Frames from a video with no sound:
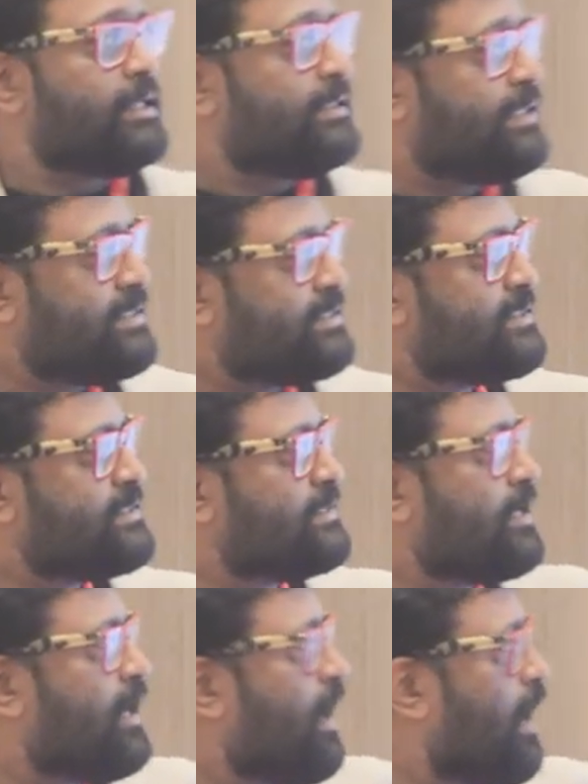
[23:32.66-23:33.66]
This is
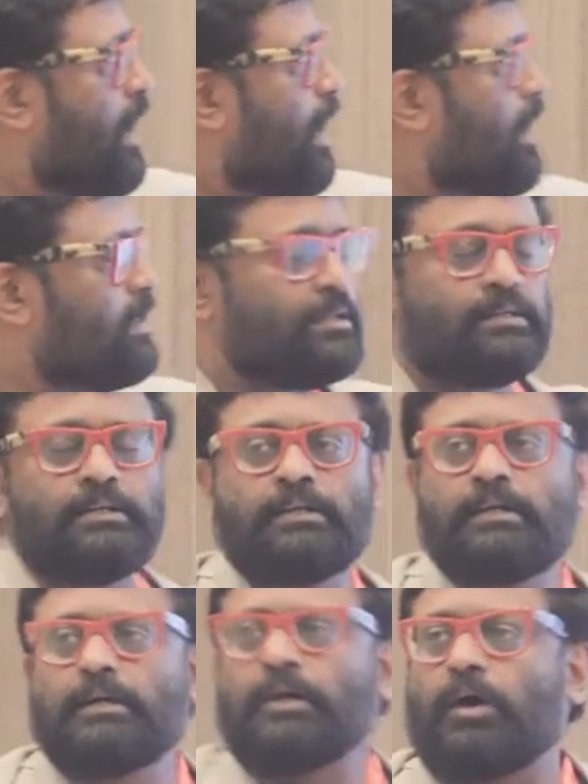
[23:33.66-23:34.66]
the heart
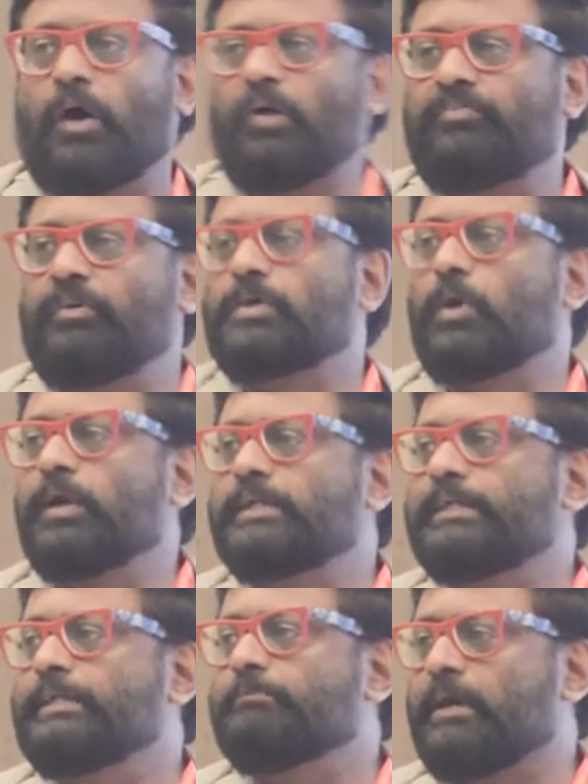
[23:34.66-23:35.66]
of a
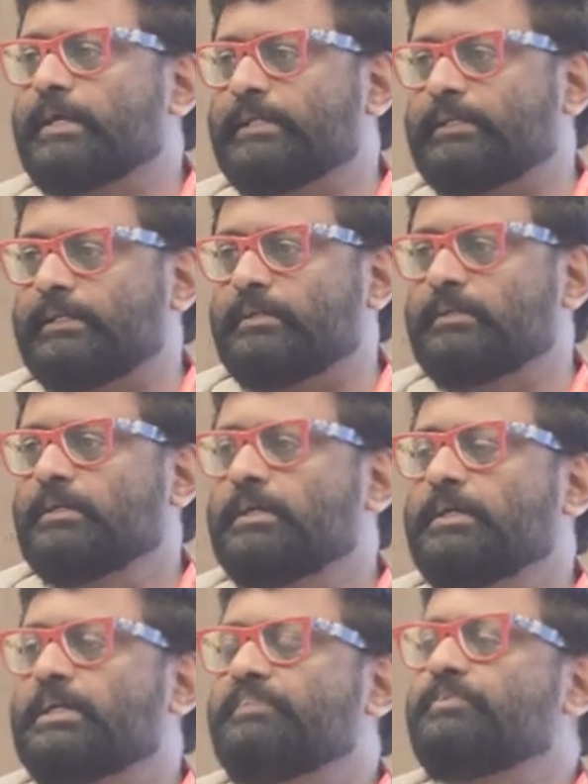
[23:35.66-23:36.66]
content marketing.
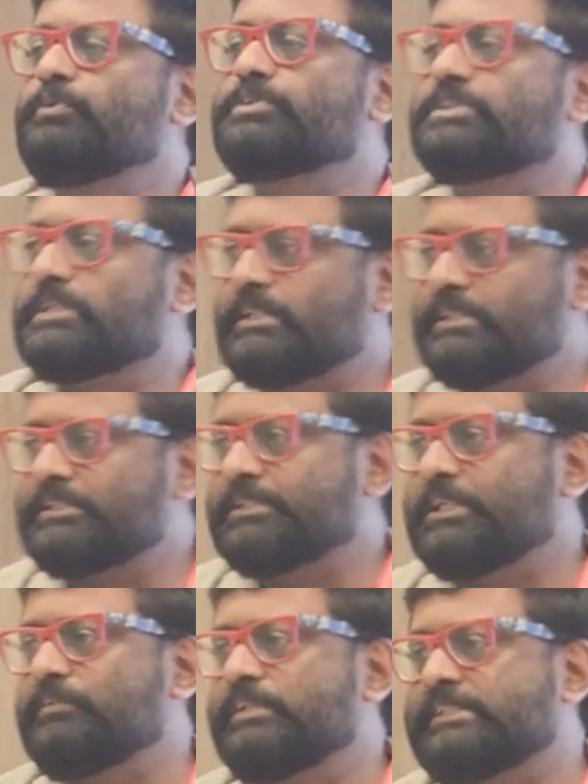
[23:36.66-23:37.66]
If you search,
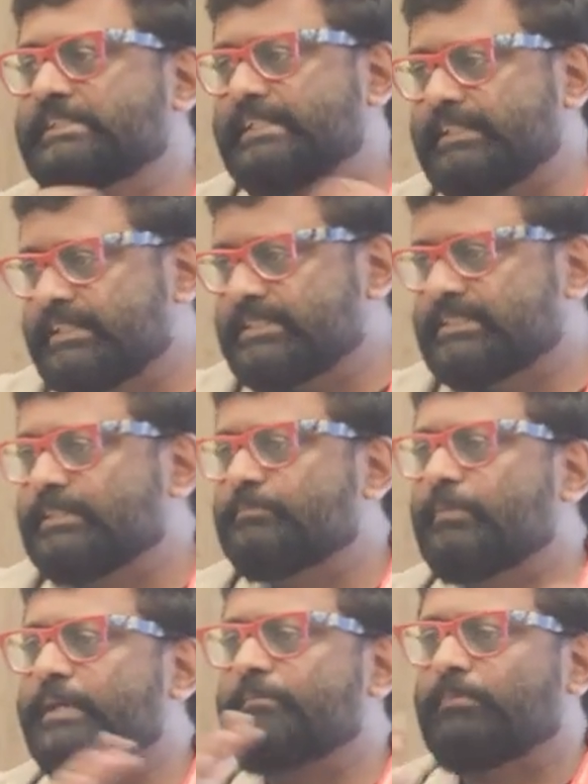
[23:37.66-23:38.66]
you will see this in
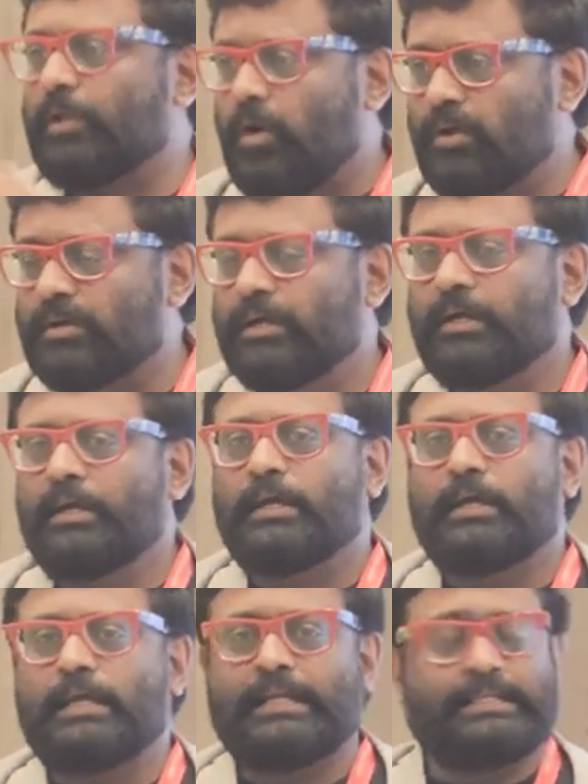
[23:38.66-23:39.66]
my blog.
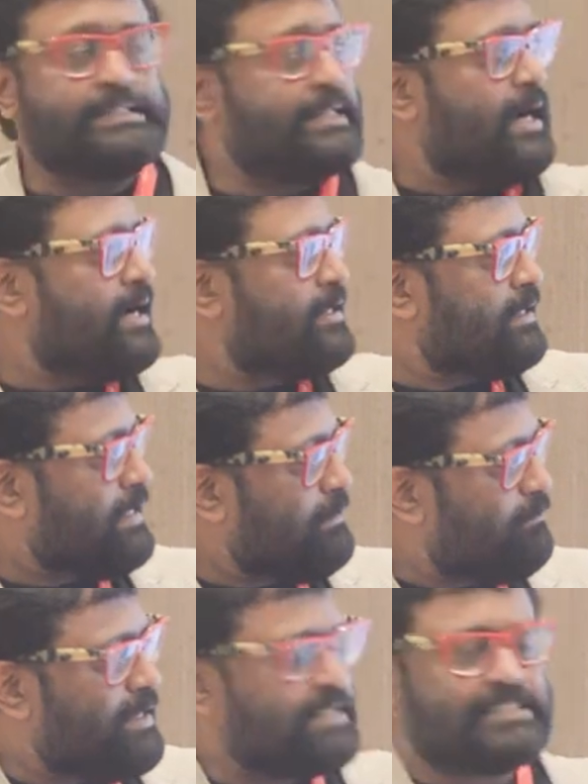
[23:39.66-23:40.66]
Entire
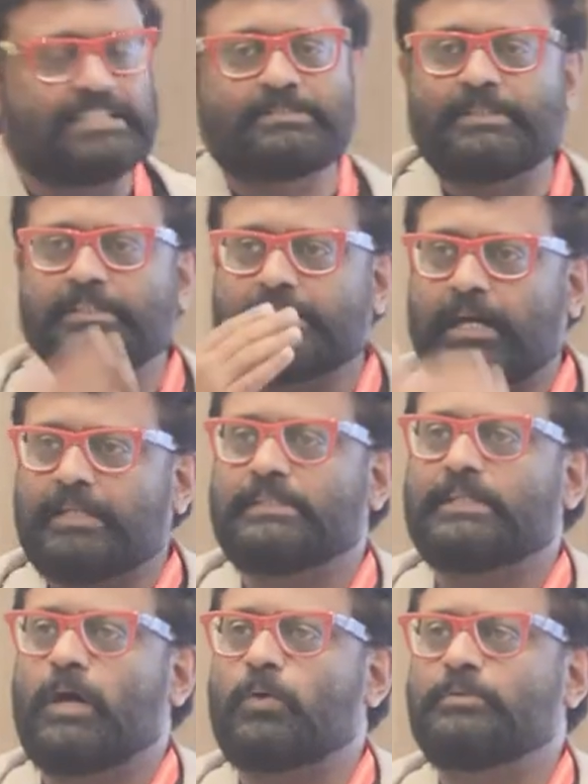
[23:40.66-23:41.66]
image has been
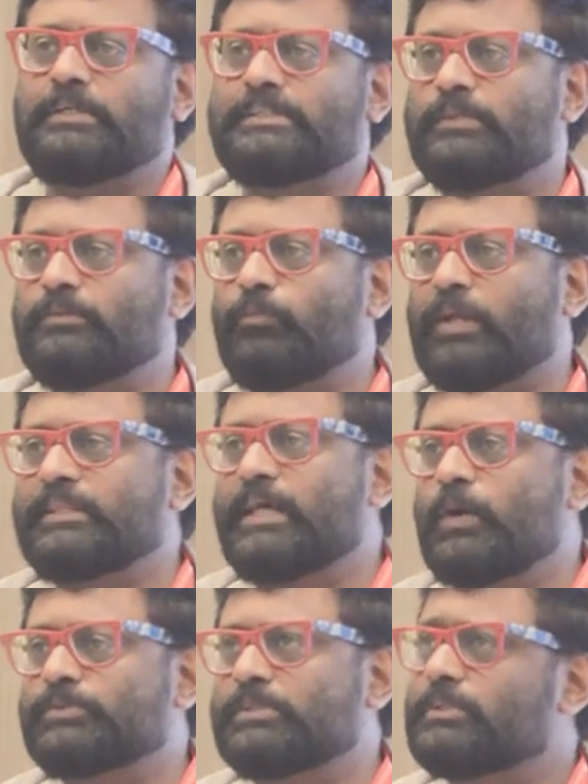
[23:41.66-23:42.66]
cut down. It's a
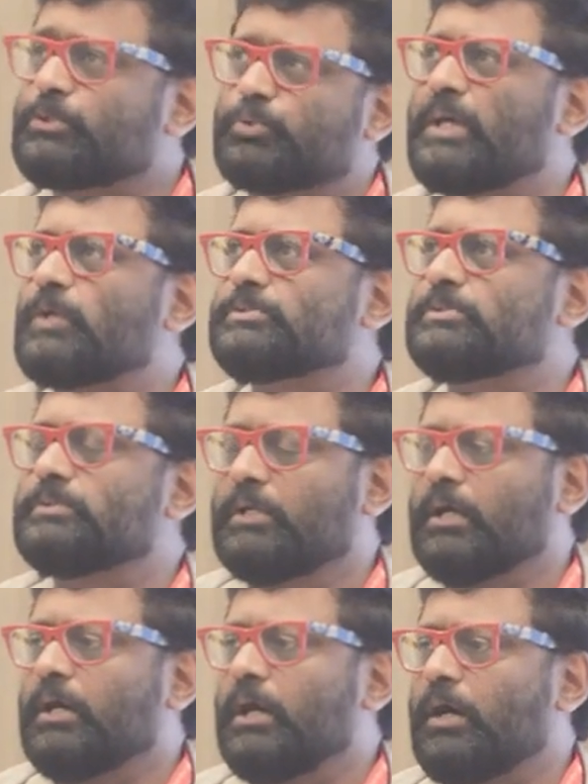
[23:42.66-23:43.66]
1,000 or
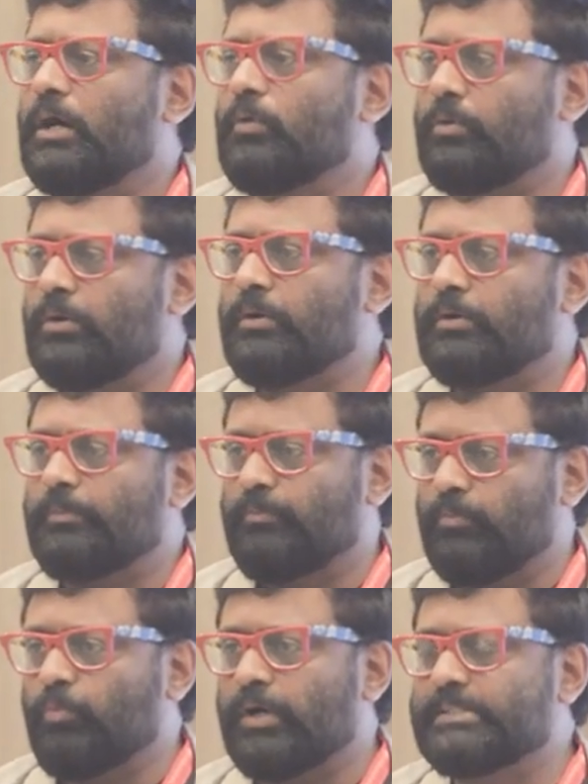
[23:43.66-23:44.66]

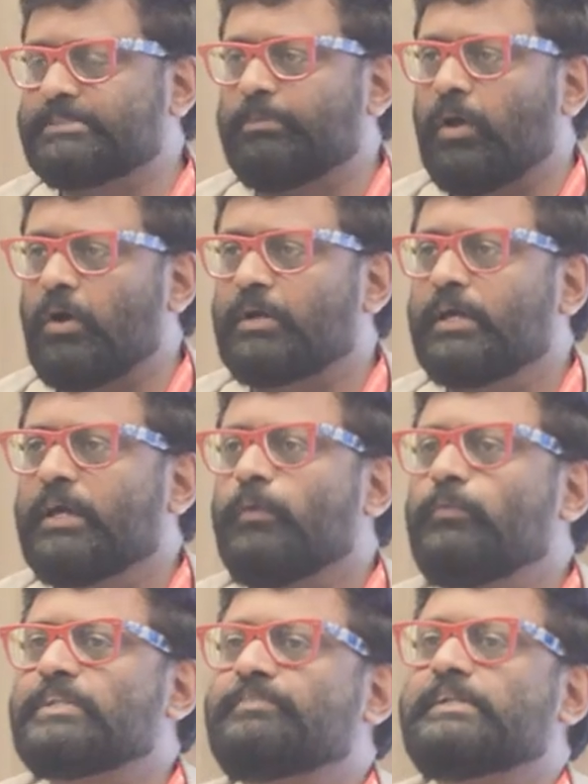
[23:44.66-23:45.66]
2,000 words blog,
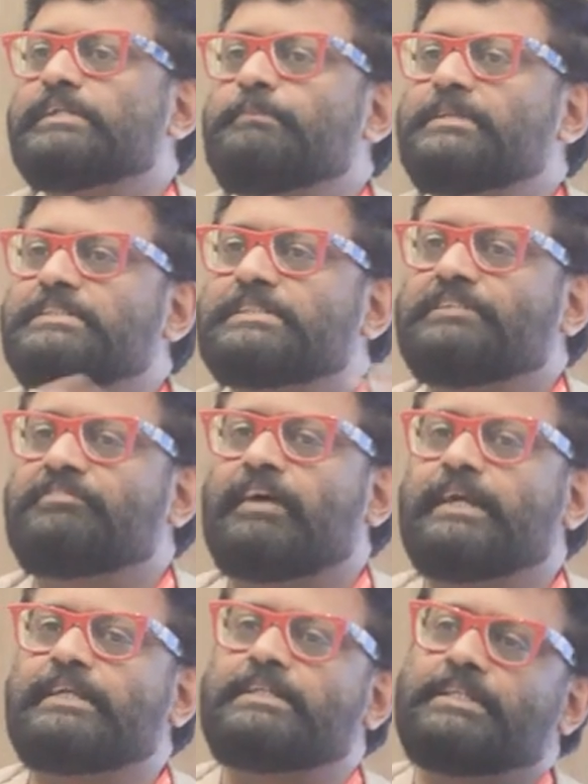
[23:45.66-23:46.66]
which will
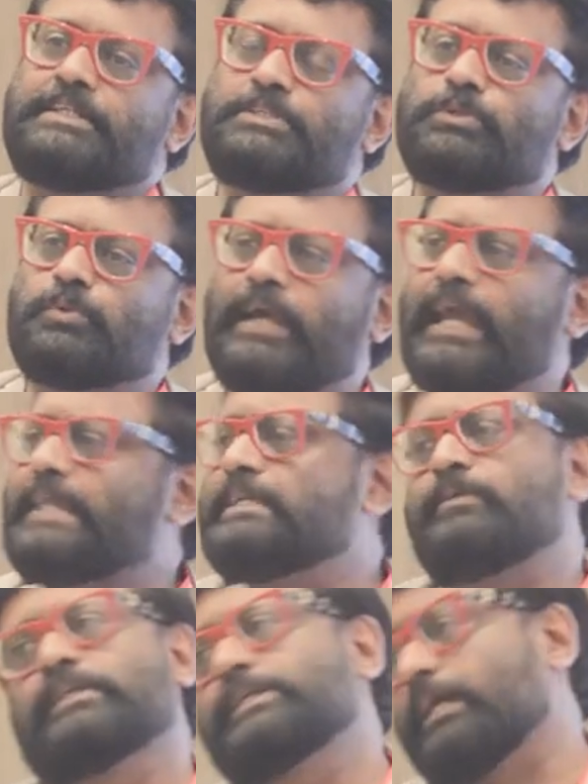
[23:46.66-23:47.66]
demystify and teach you.
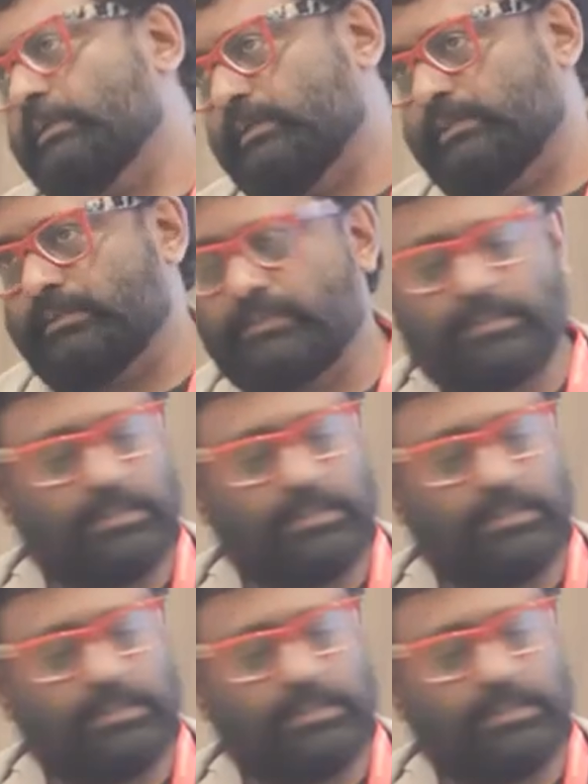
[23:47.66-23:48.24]
Anyone can learn.